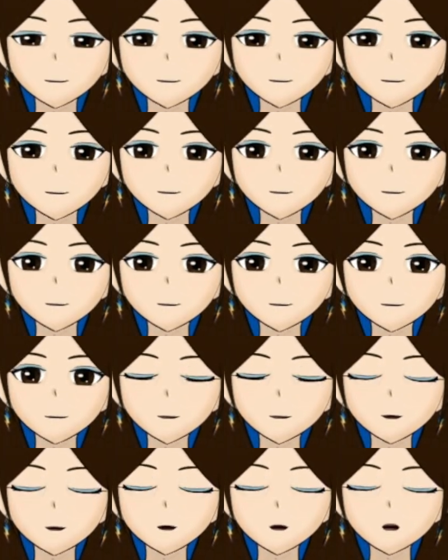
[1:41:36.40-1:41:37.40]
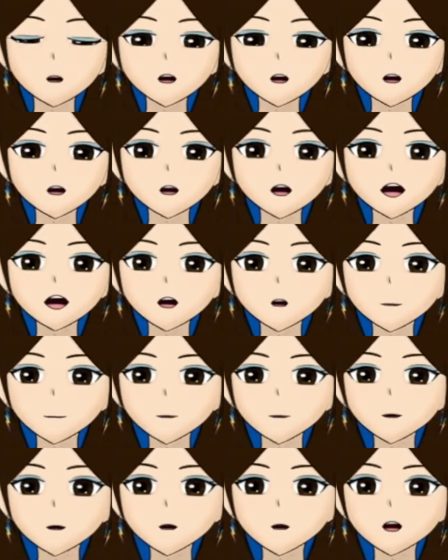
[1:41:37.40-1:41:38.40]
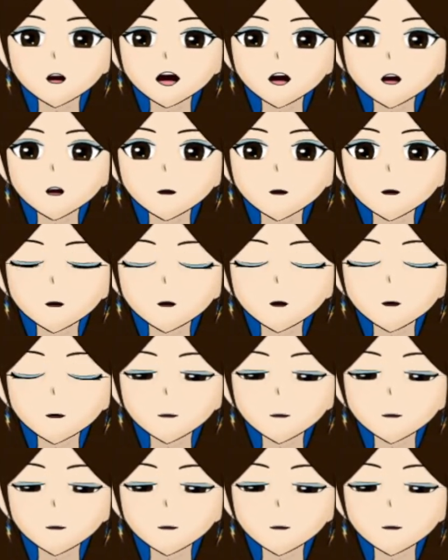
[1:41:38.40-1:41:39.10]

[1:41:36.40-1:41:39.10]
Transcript: I know White Diamond wasn't as explored as people wanted it to be,